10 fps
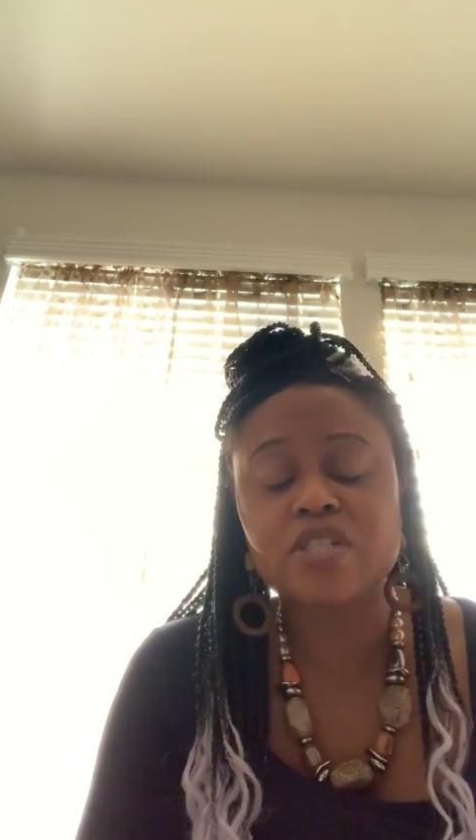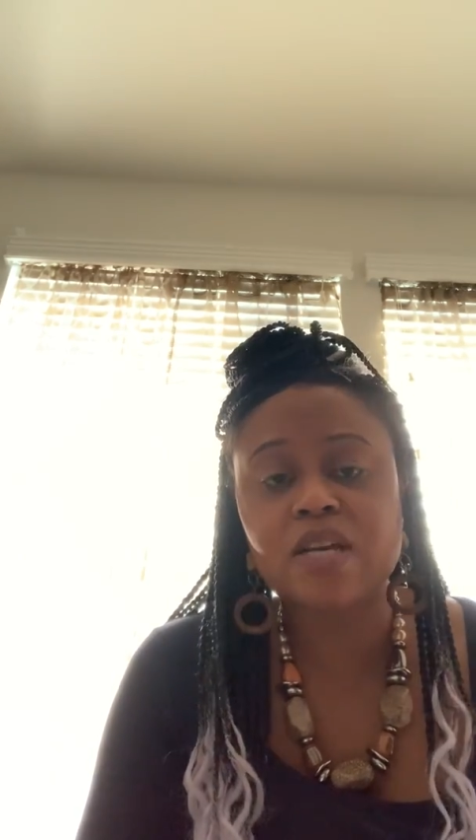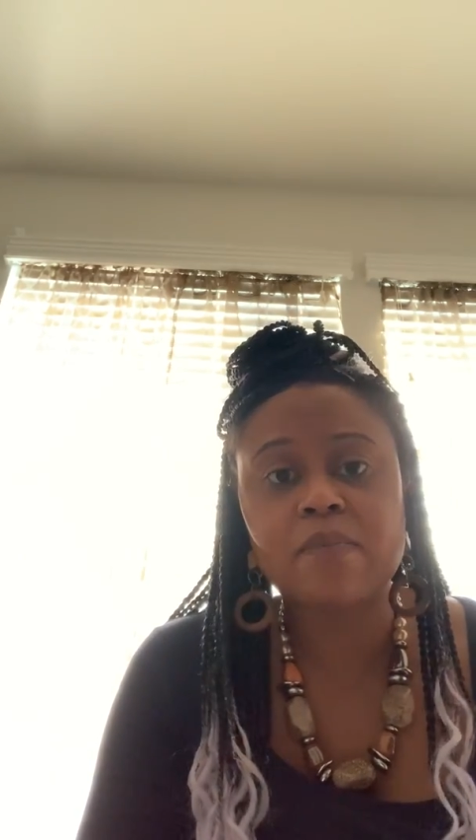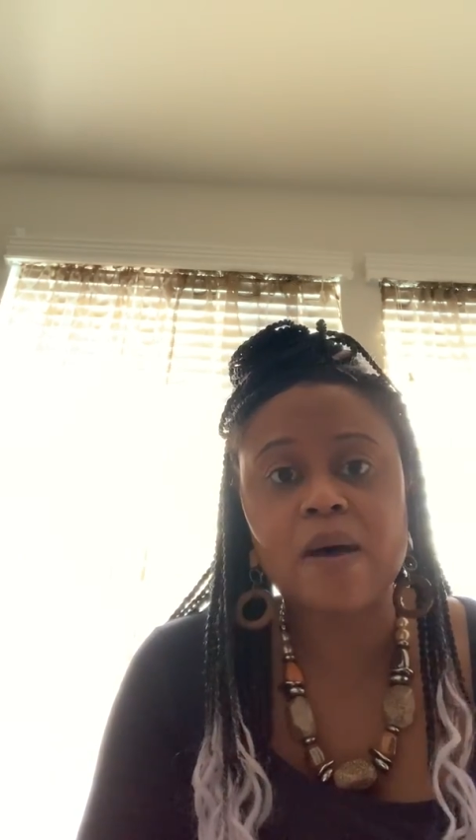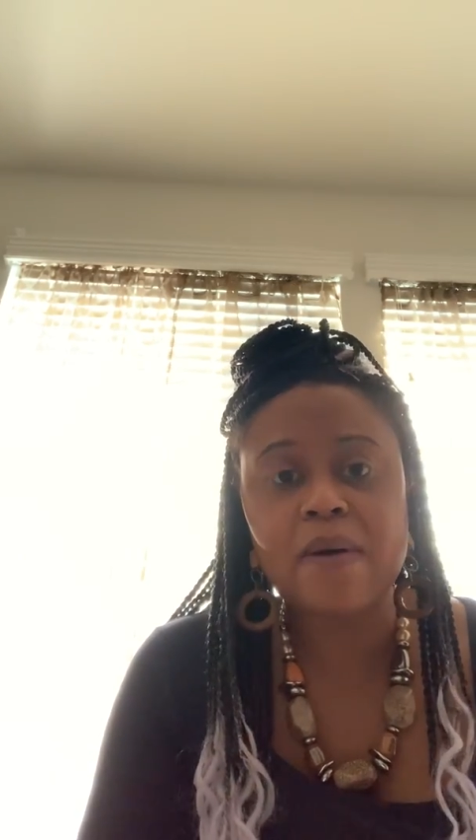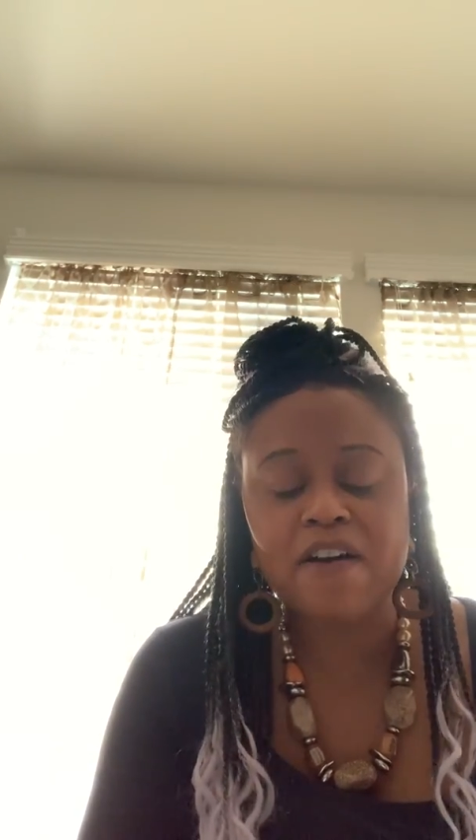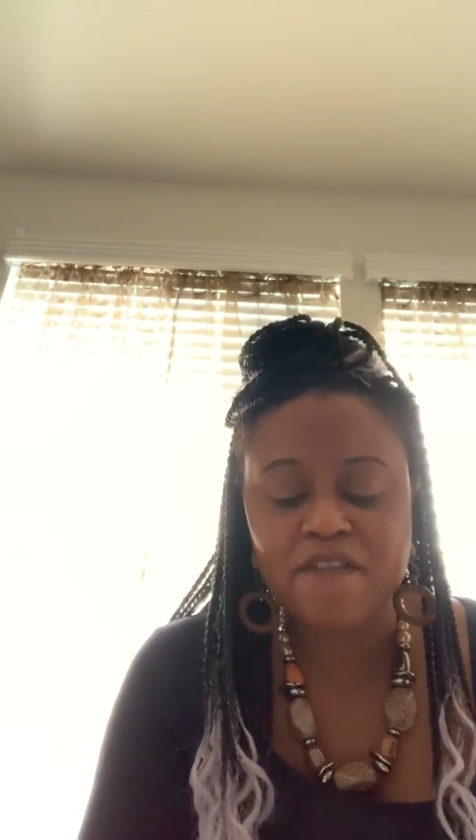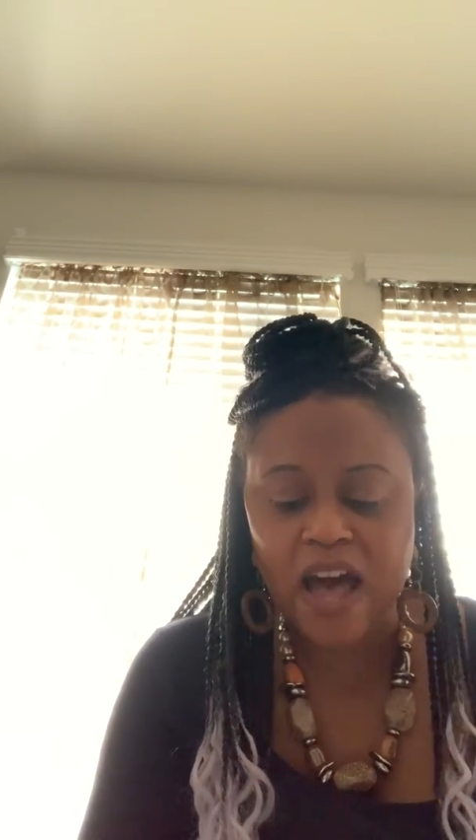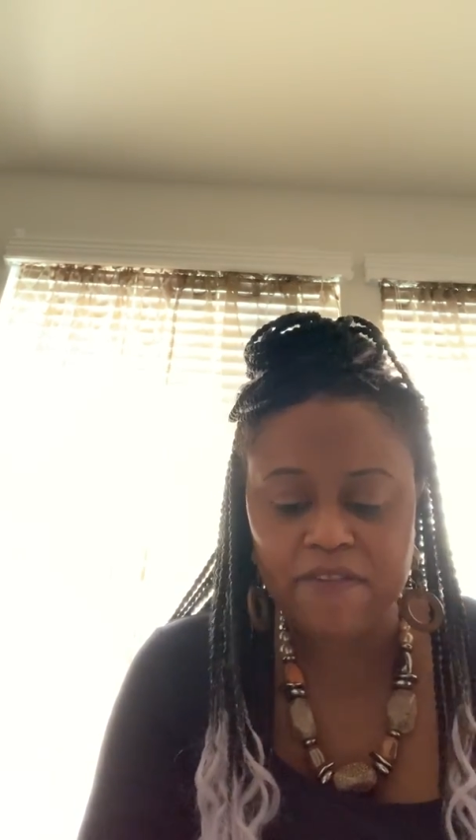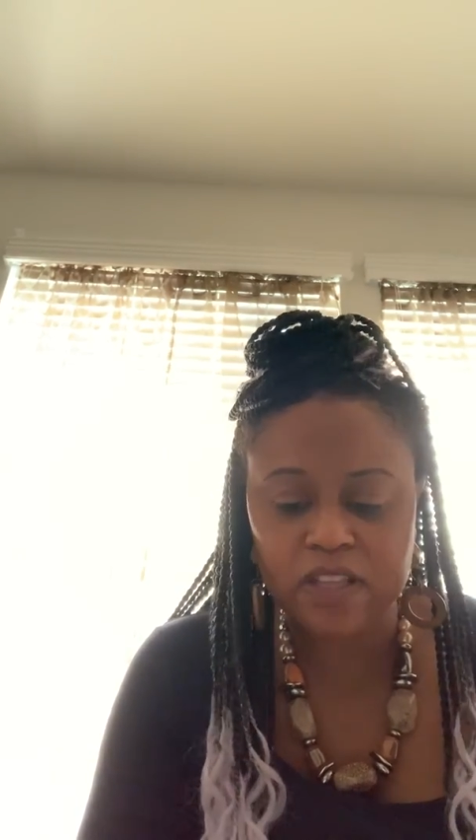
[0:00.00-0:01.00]
about
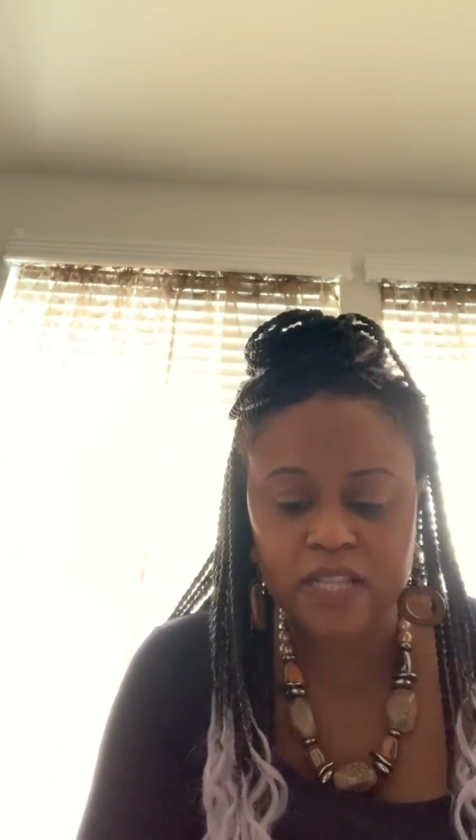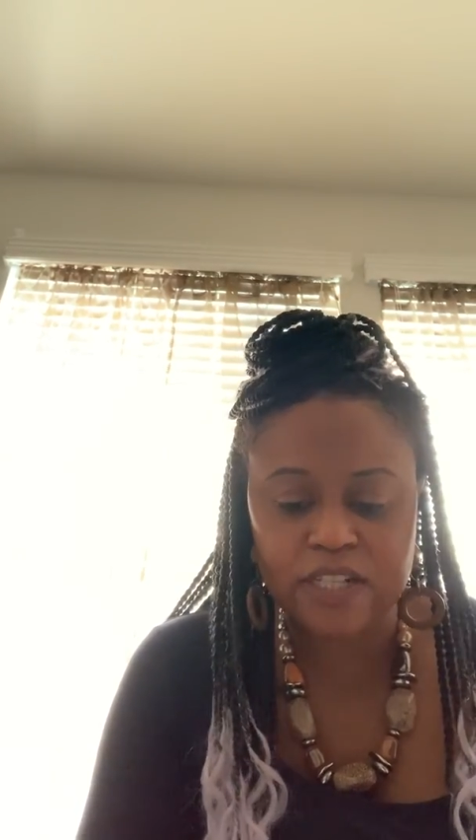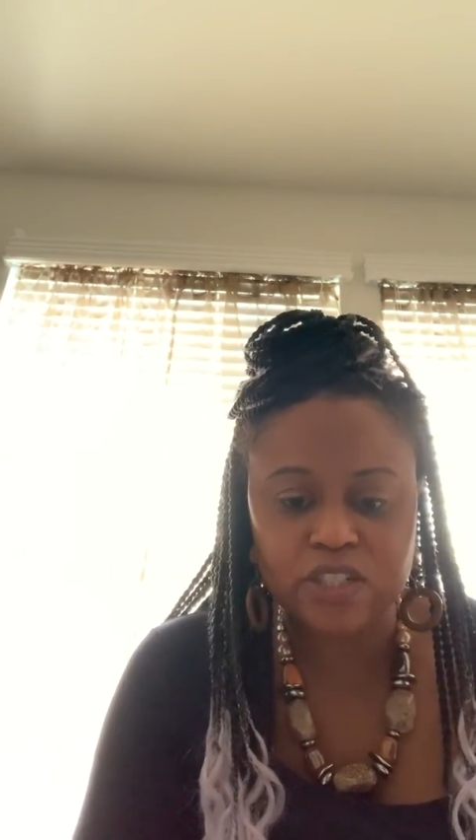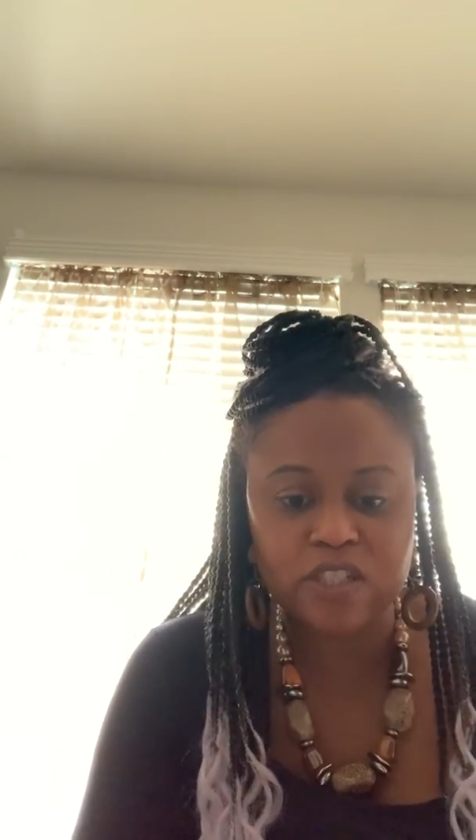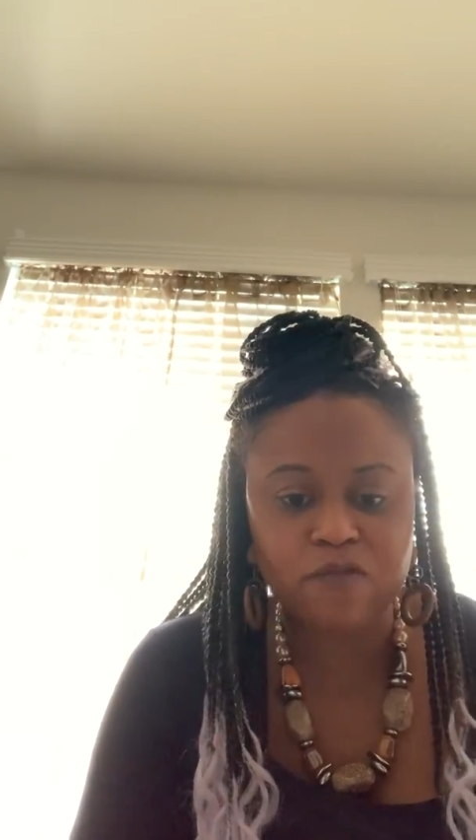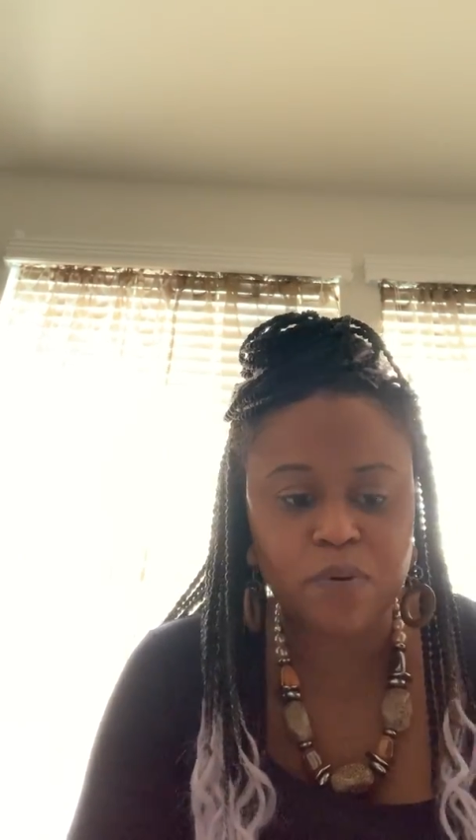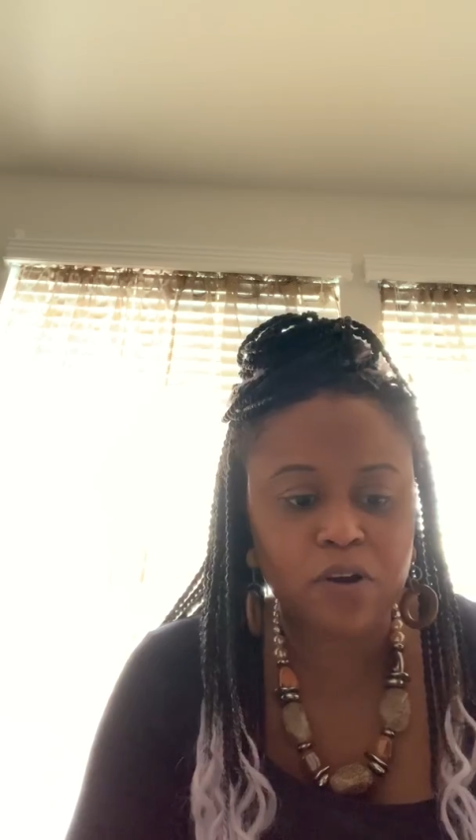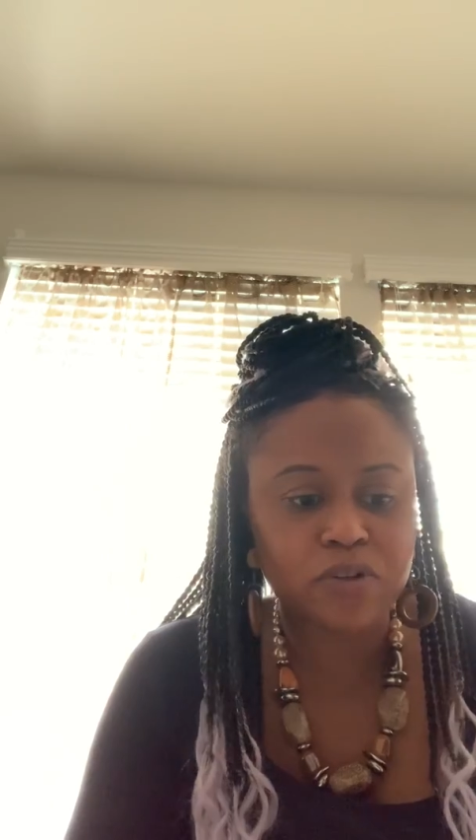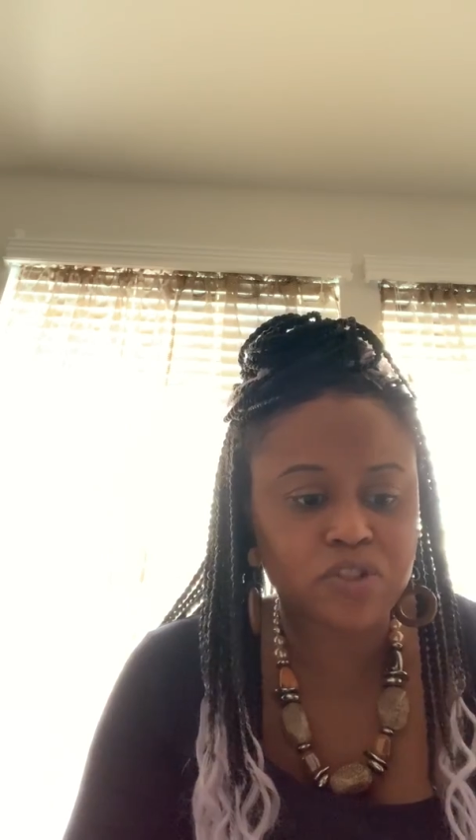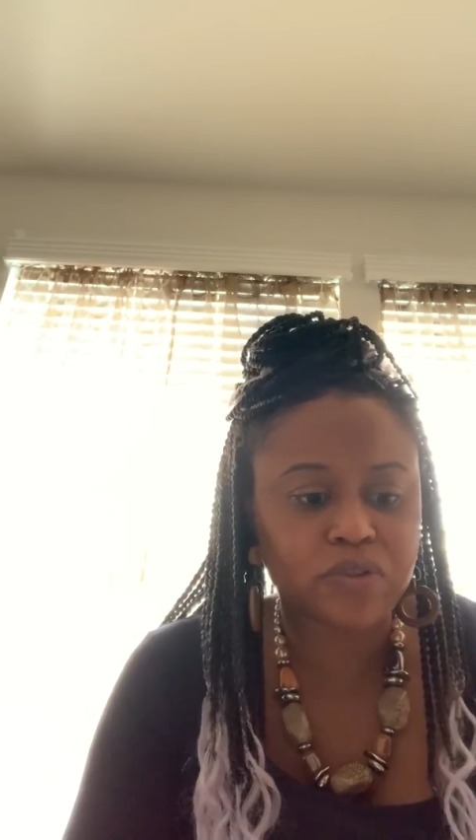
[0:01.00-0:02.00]
5 collections of
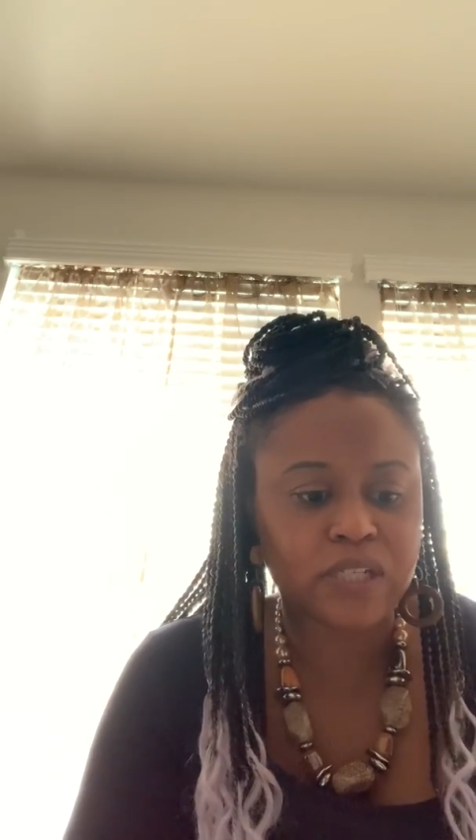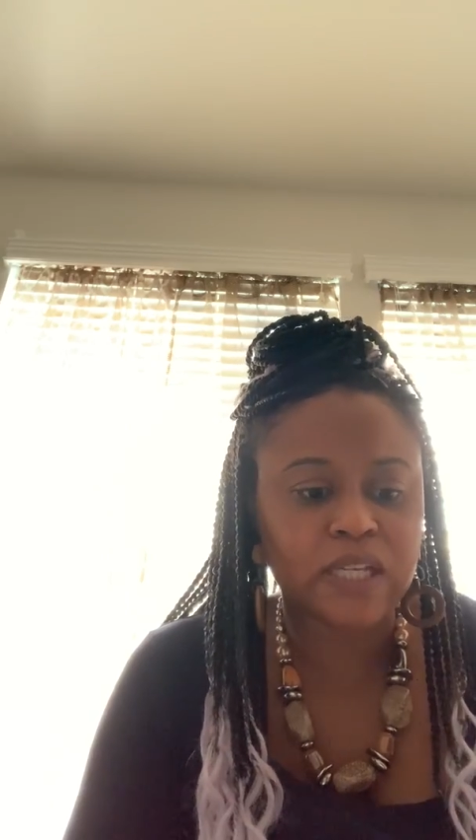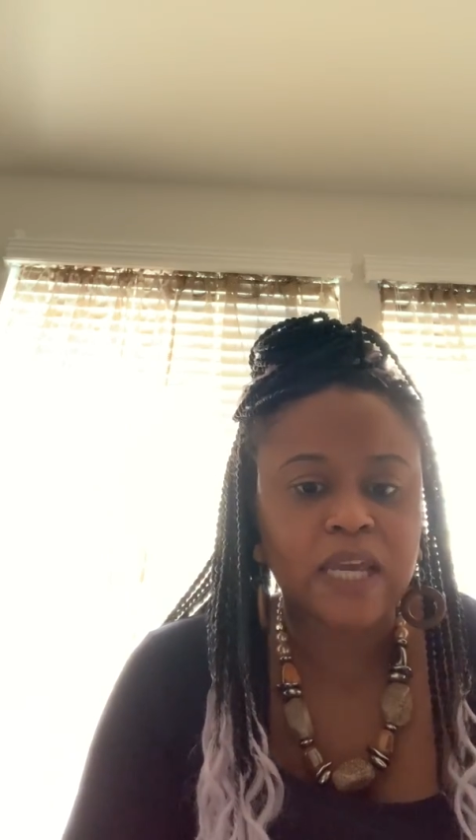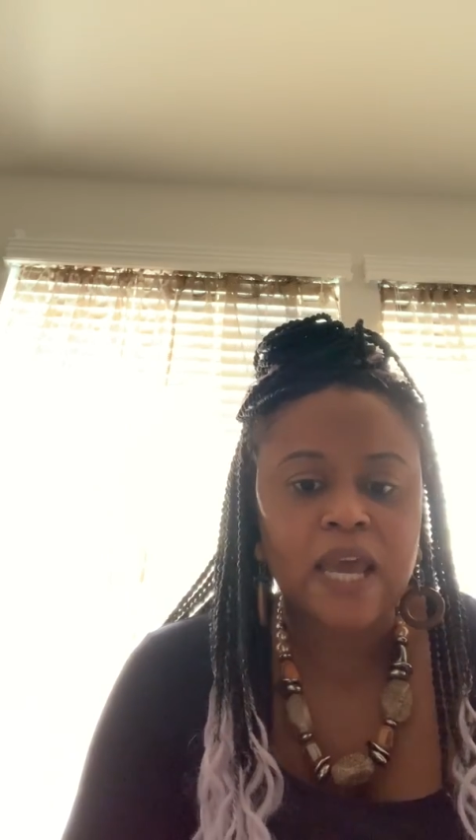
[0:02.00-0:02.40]
poetry.